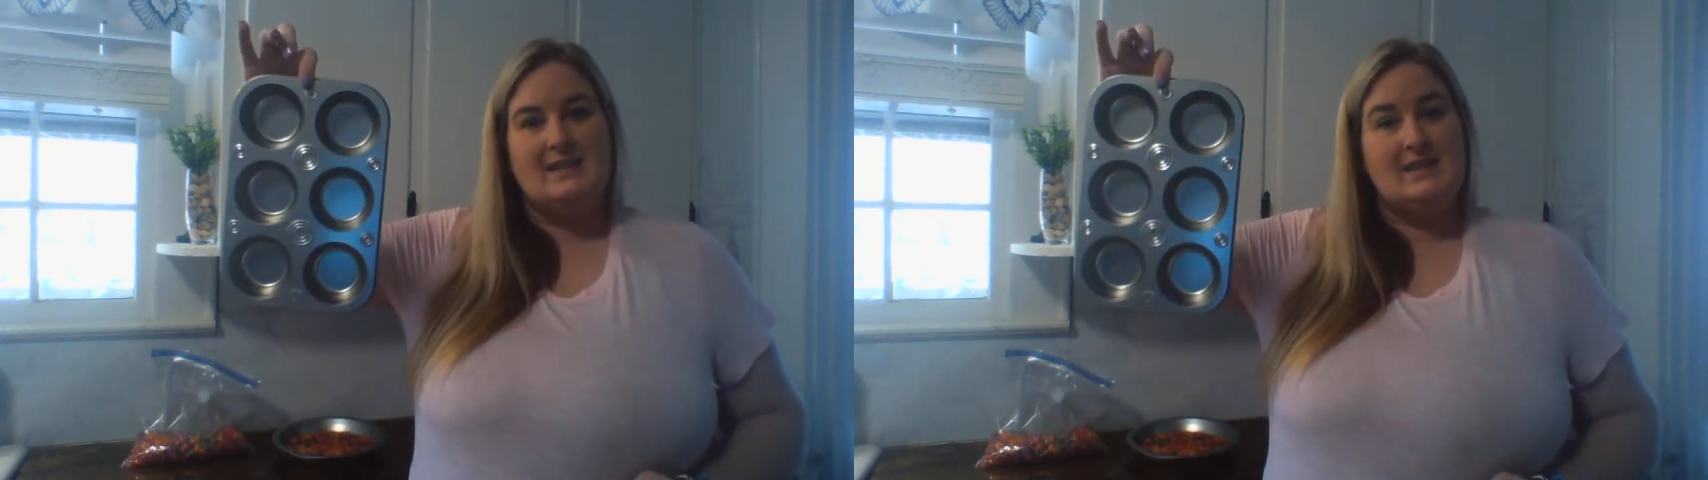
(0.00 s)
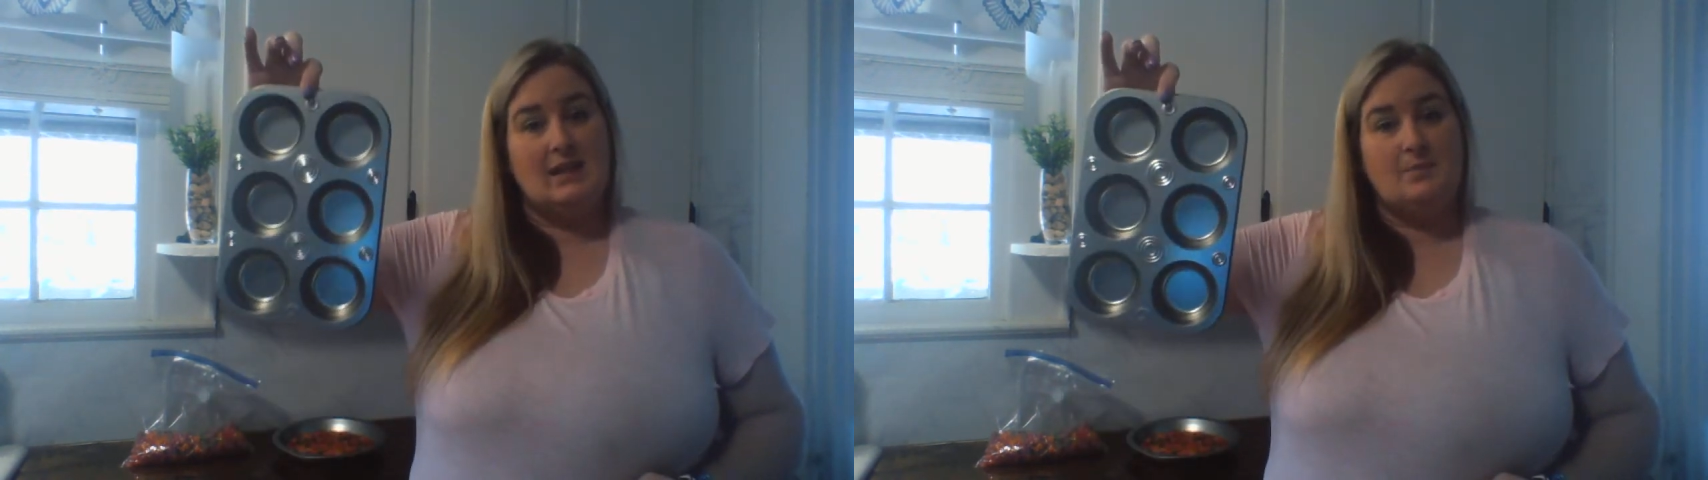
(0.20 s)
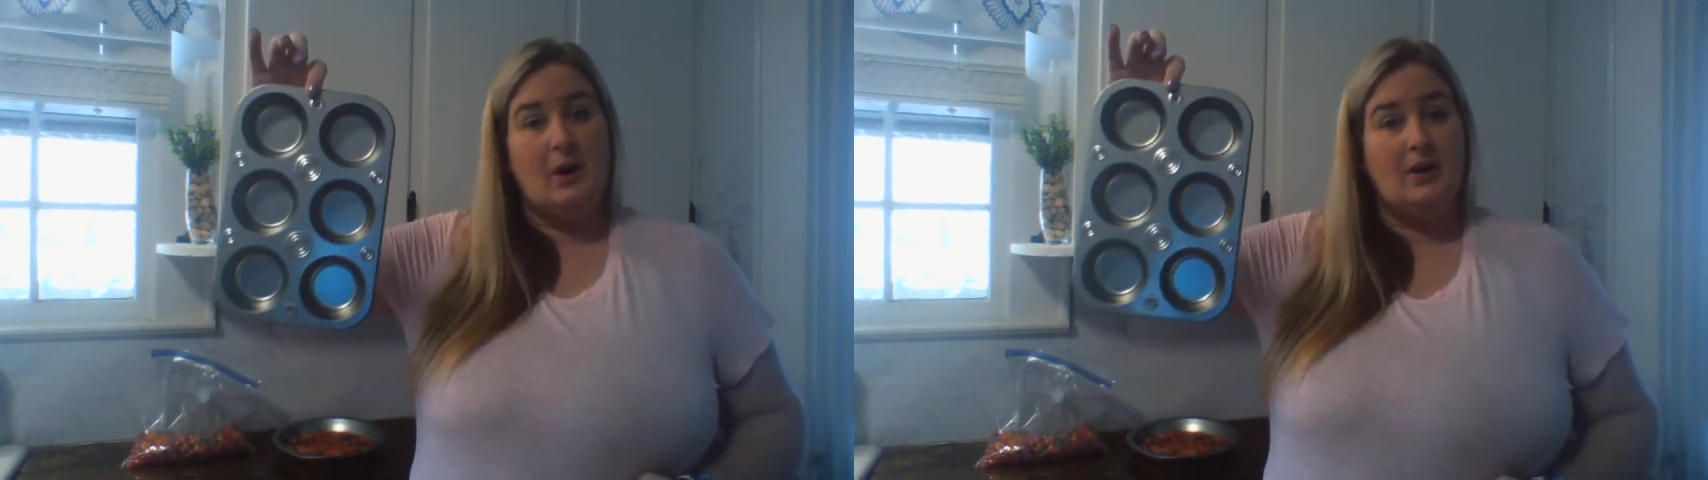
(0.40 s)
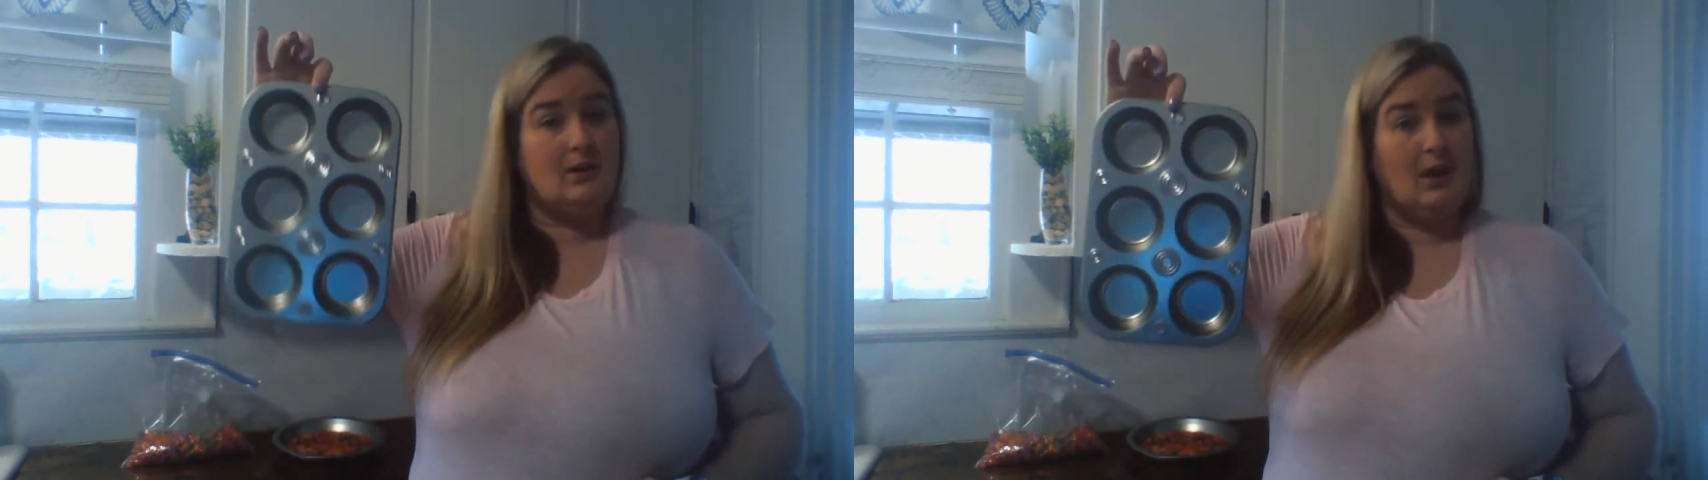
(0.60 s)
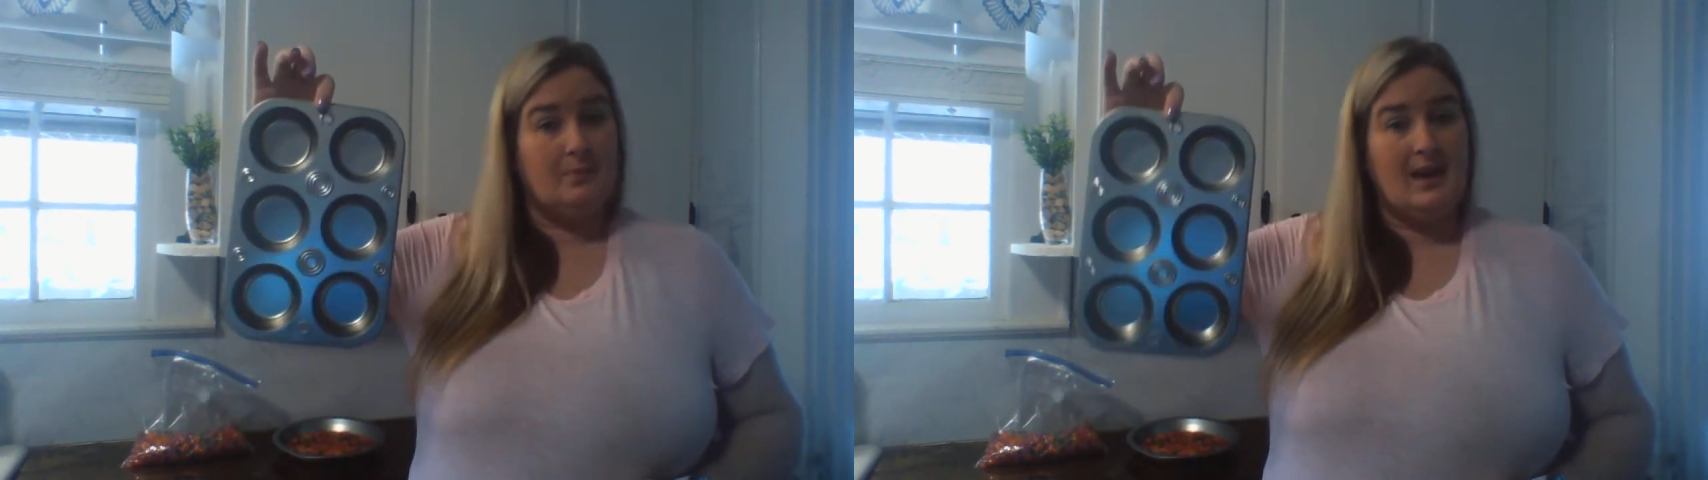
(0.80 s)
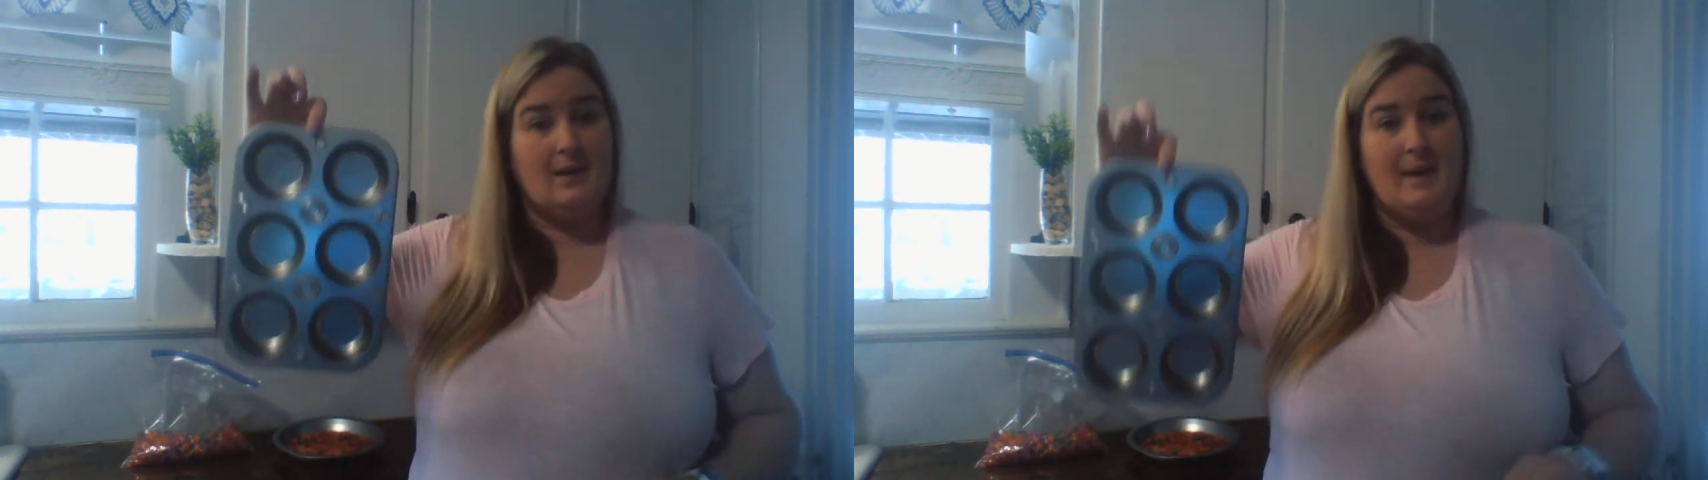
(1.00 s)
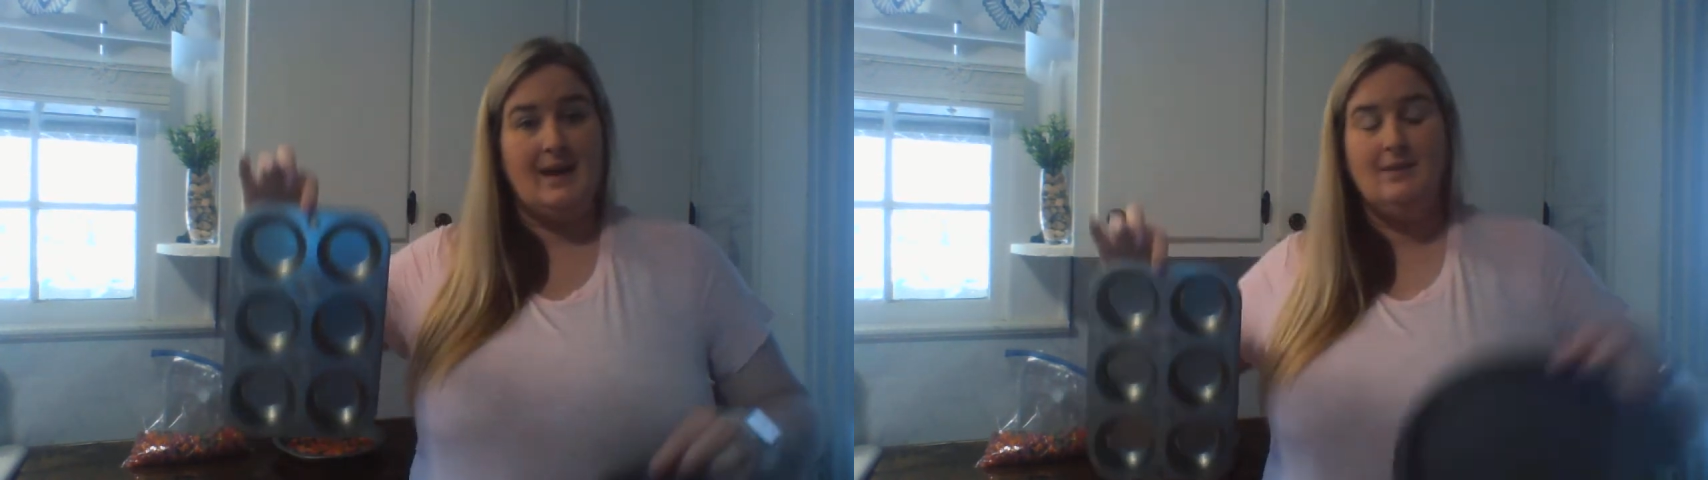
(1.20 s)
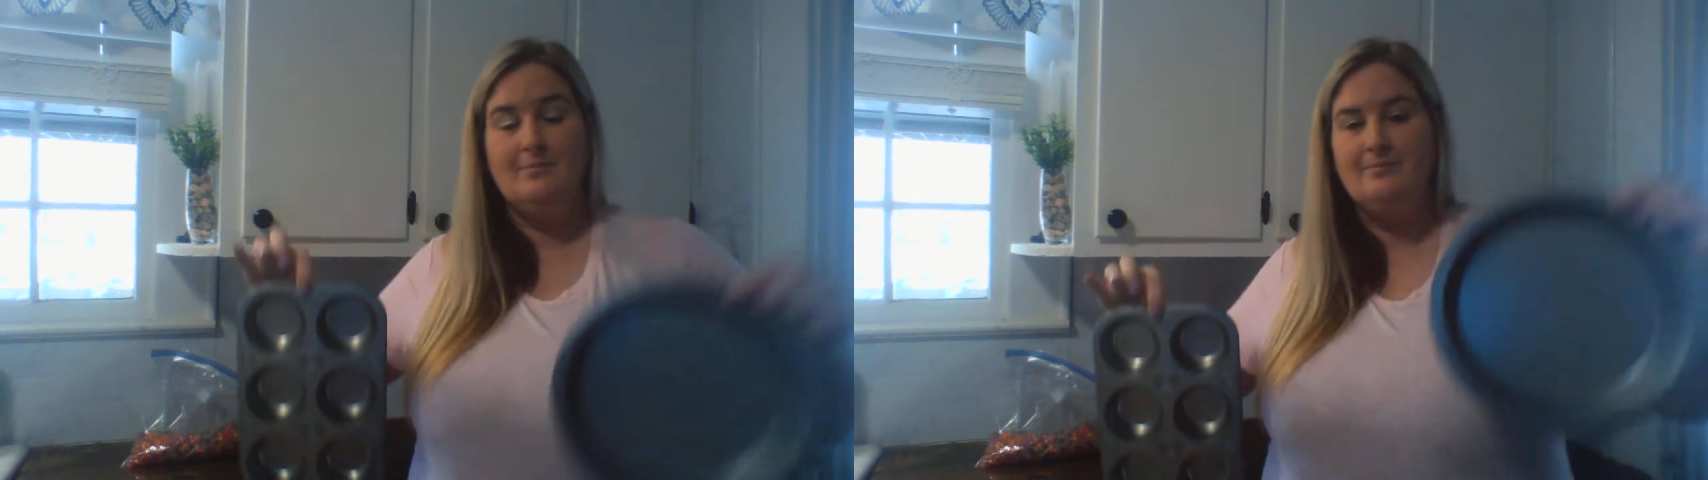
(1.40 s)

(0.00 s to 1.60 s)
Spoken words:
6-part cupcake pan.